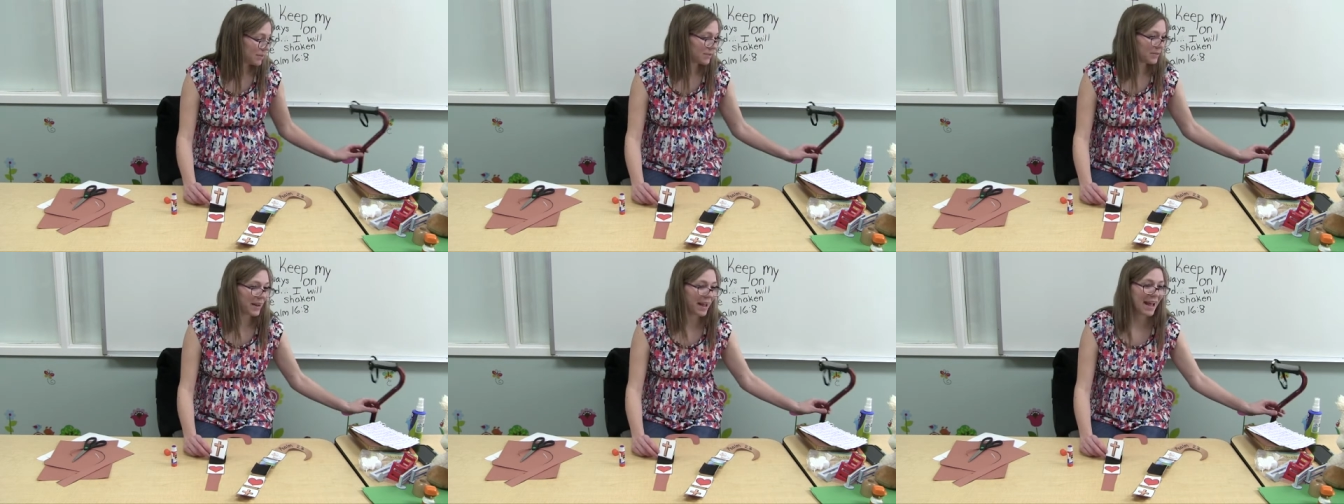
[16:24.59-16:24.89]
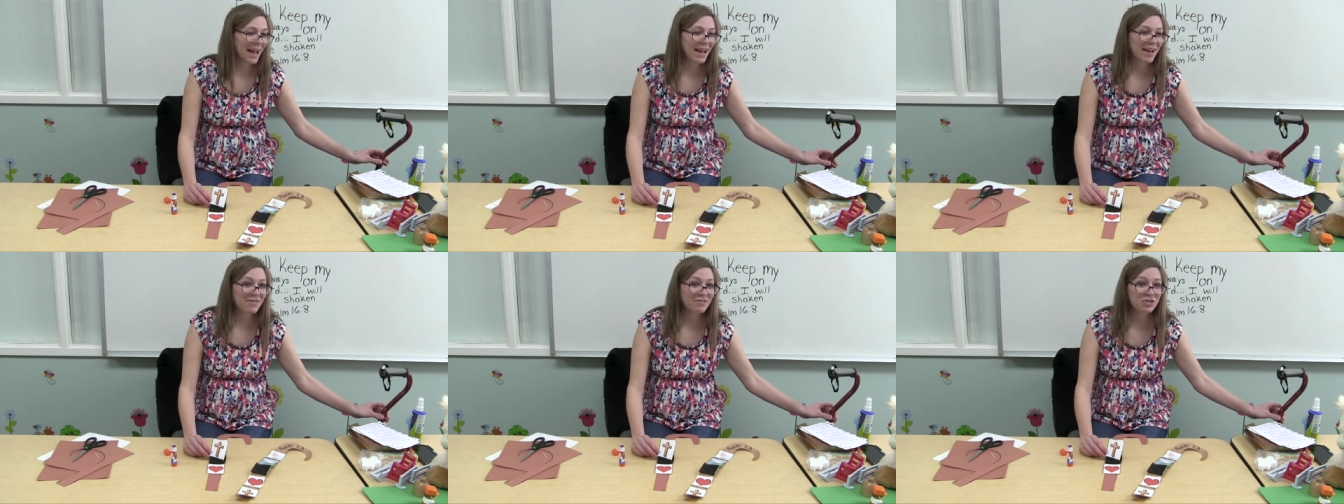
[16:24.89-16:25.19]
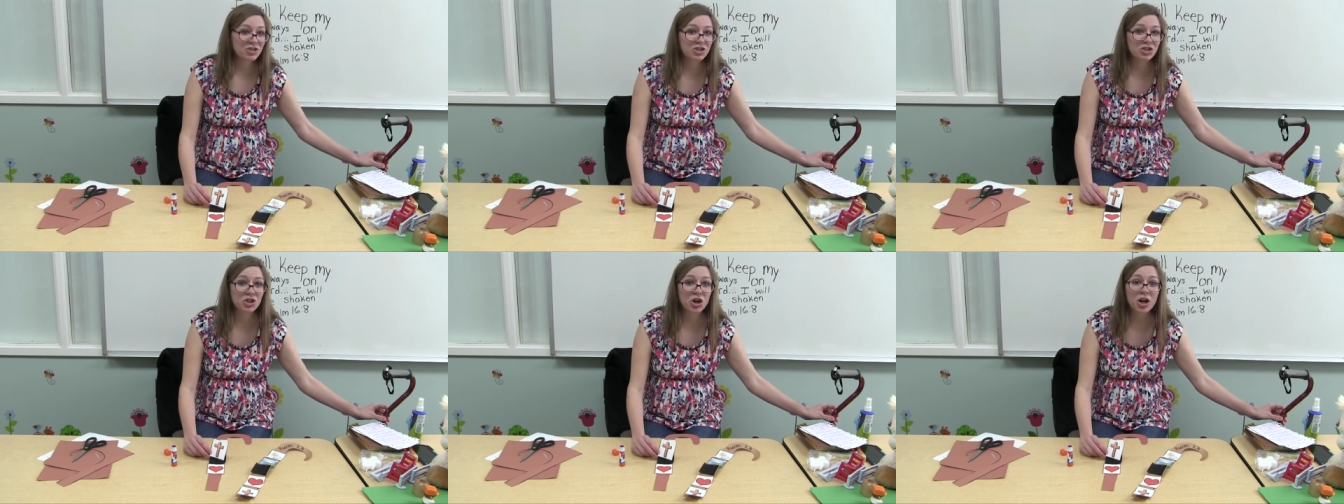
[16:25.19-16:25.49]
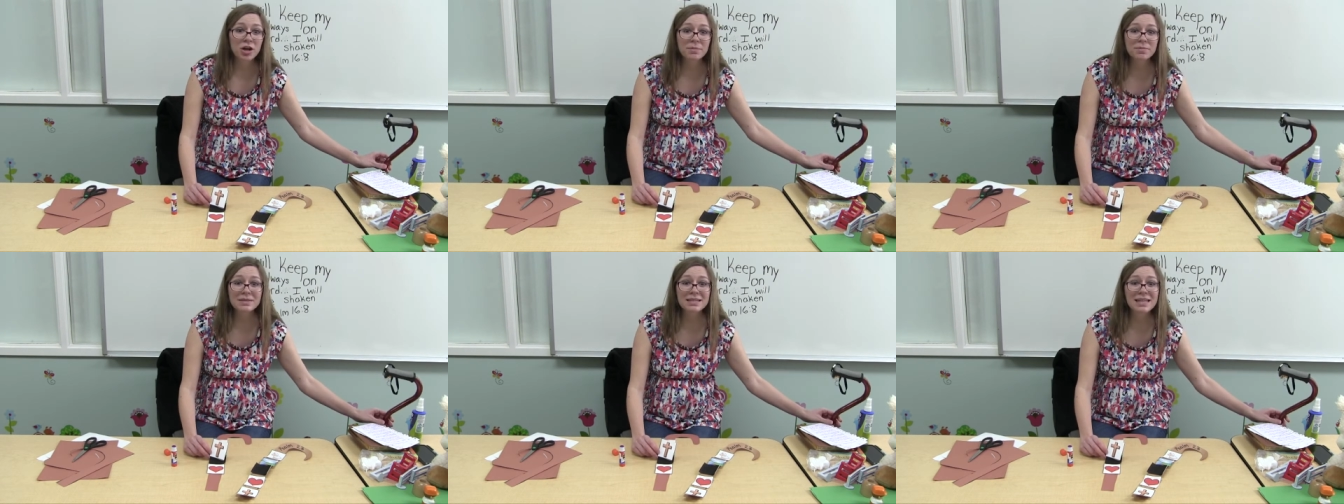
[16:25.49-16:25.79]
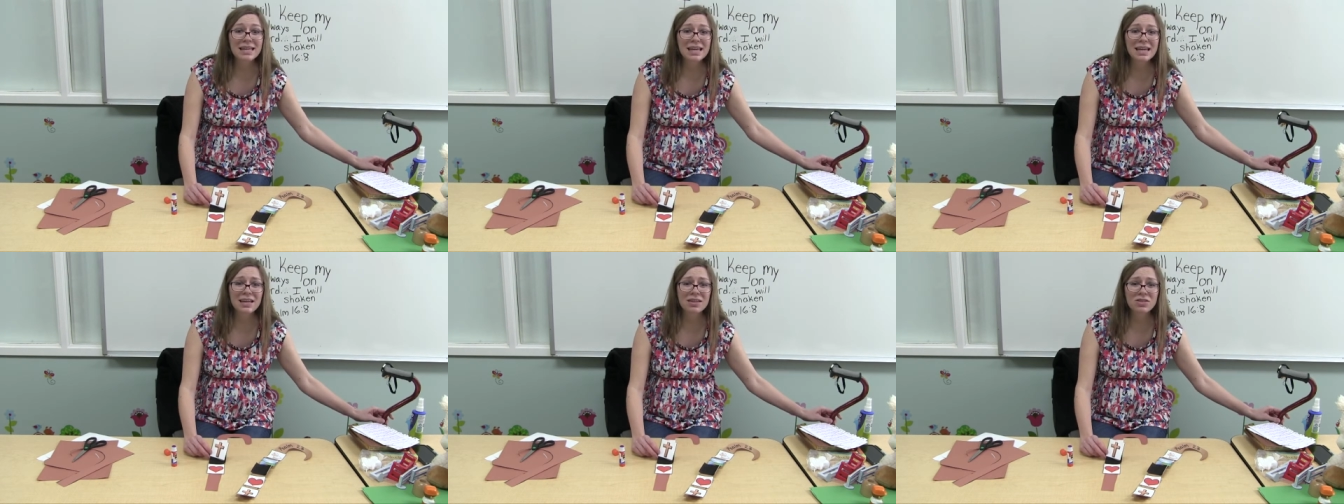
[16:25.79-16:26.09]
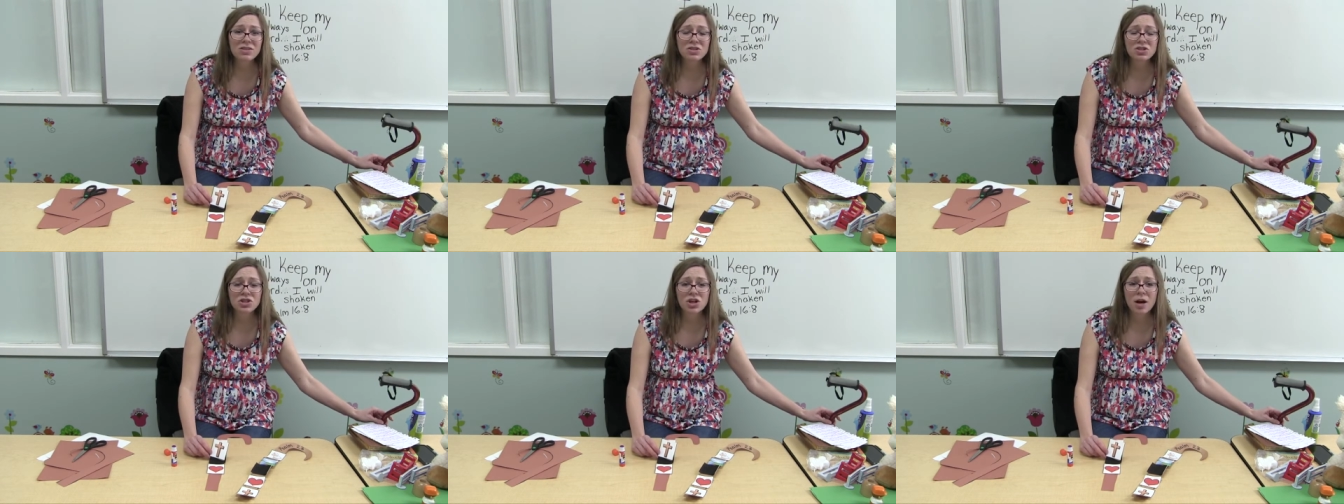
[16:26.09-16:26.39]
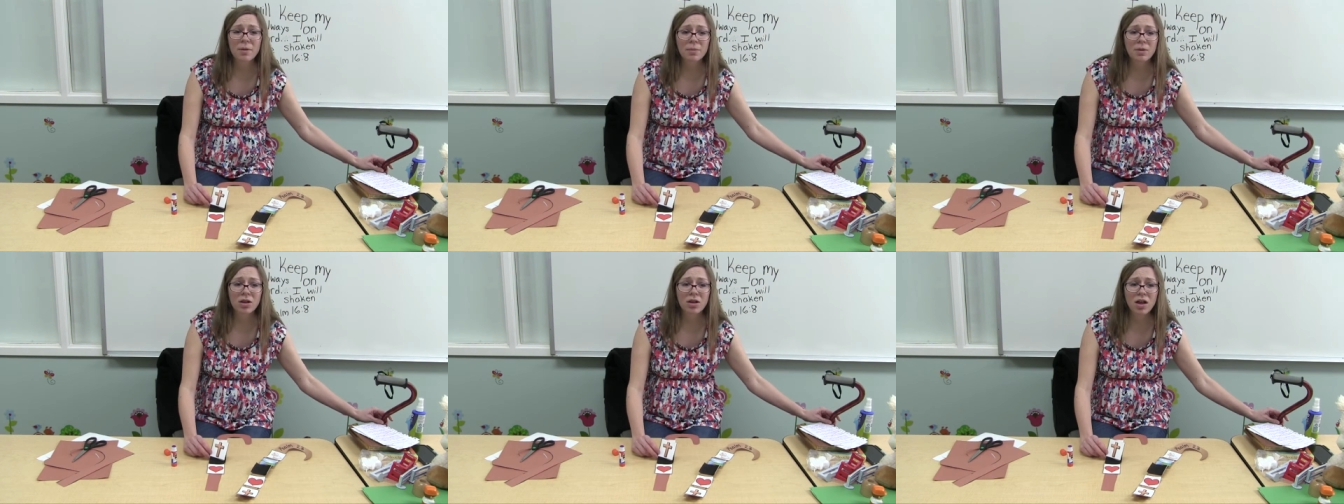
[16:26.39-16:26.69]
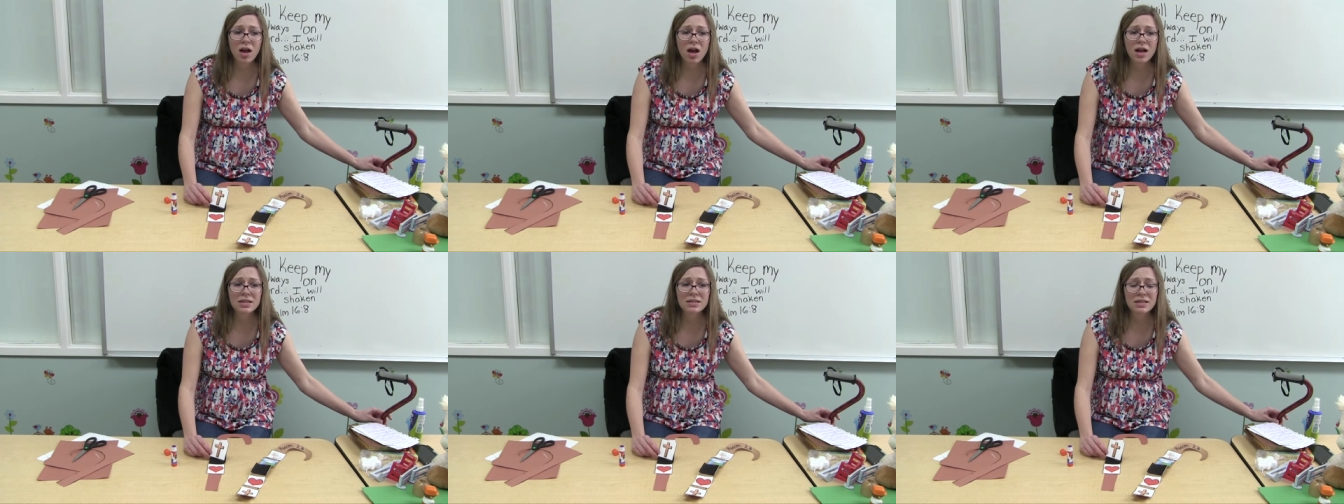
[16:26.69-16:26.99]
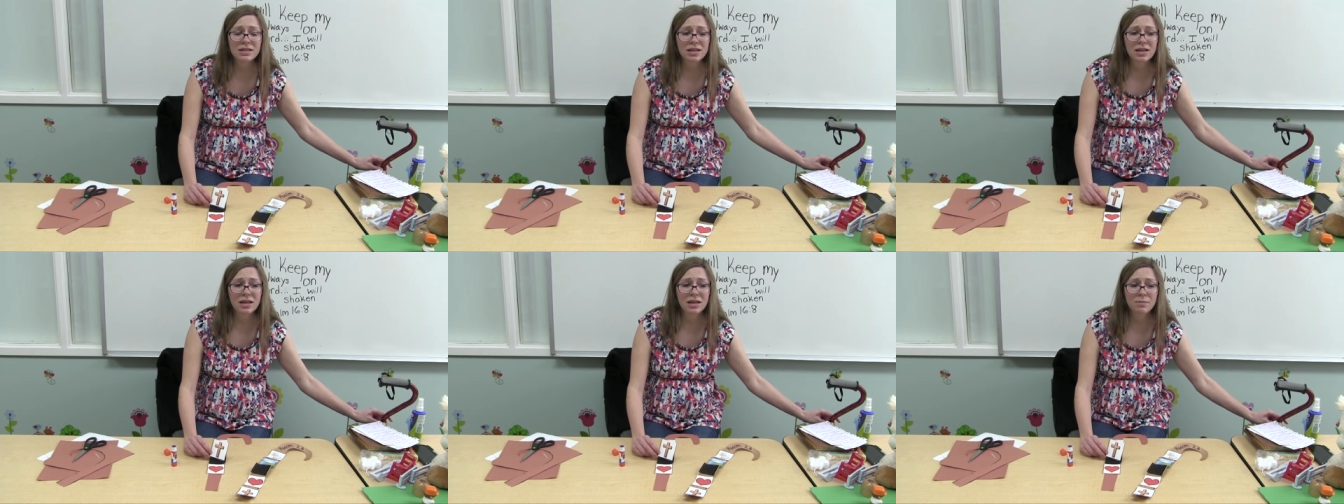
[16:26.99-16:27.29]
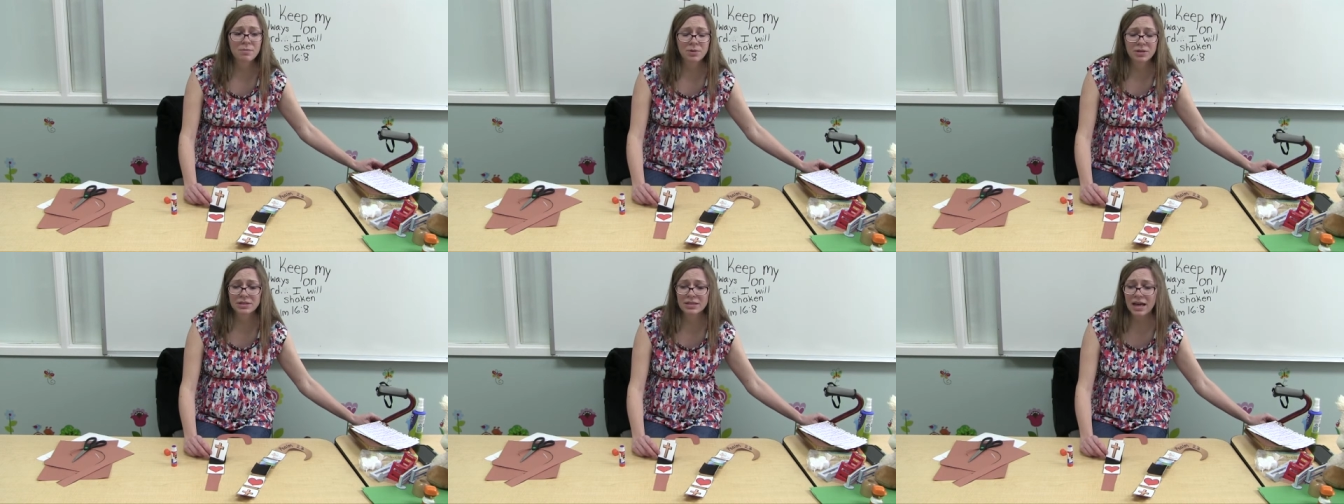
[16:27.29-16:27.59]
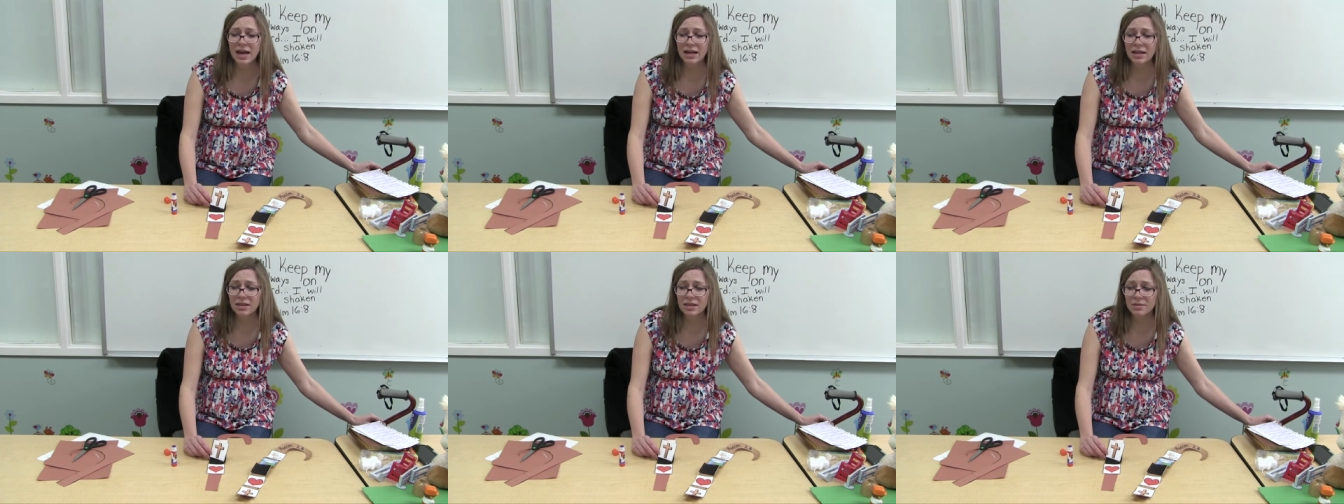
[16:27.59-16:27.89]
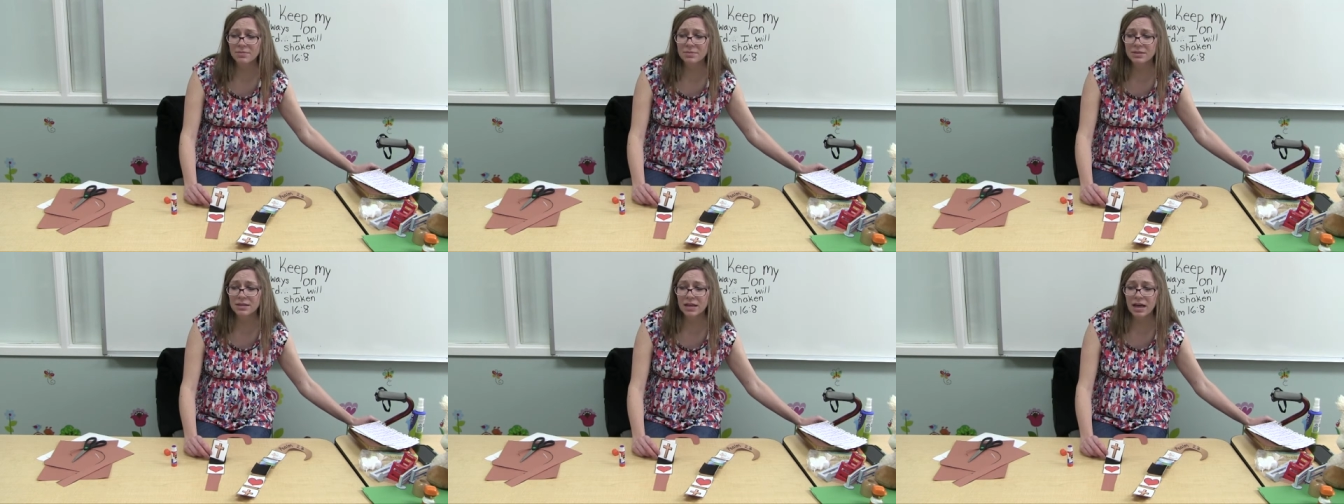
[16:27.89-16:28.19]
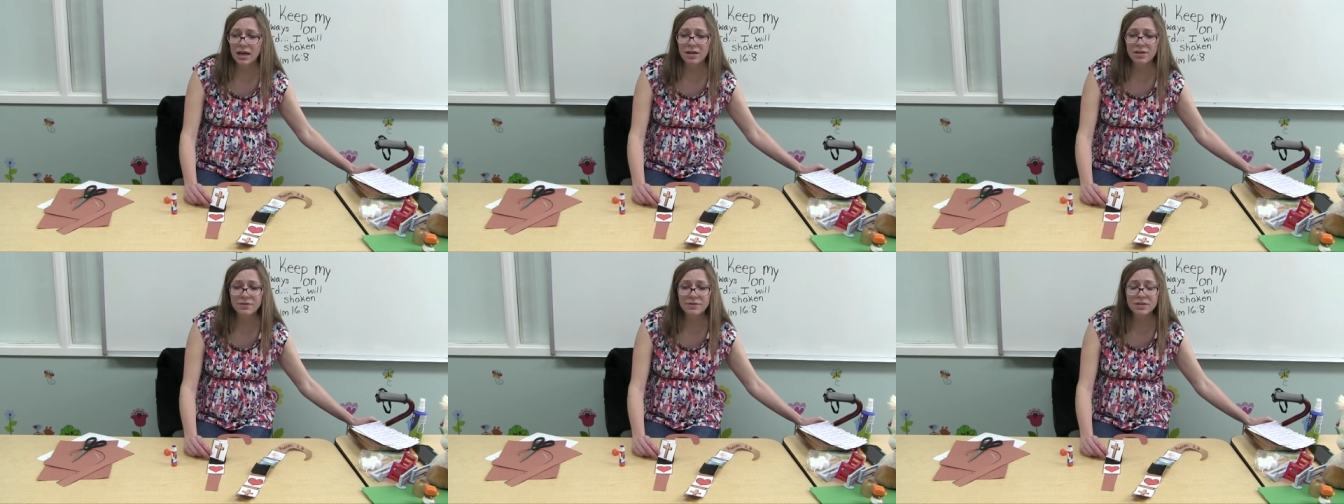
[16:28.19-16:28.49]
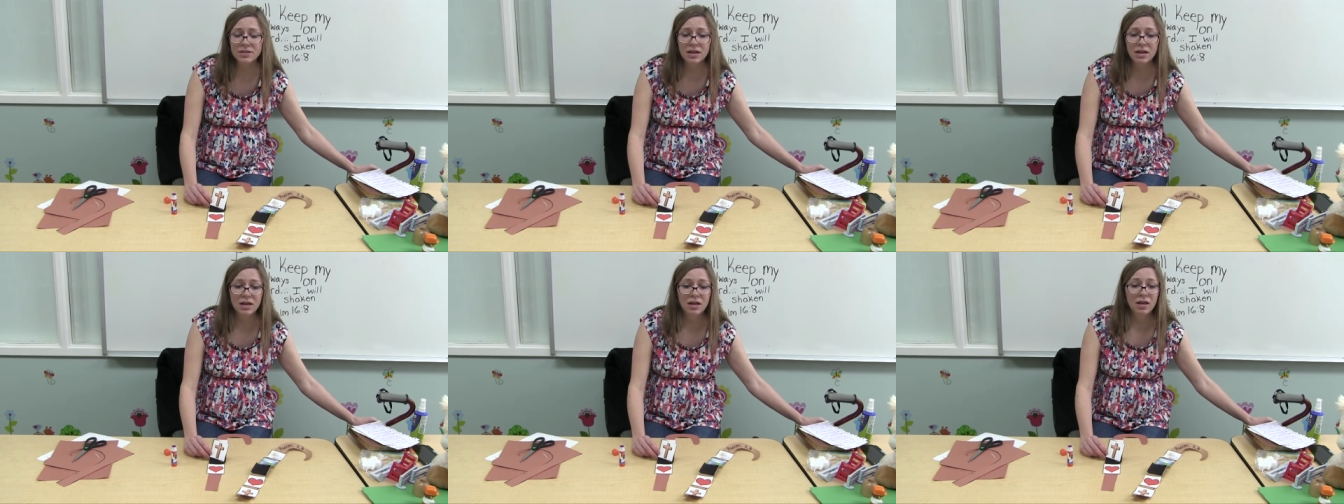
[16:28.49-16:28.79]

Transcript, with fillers: don't have sharp teeth or sharp claws that they can protect themselves,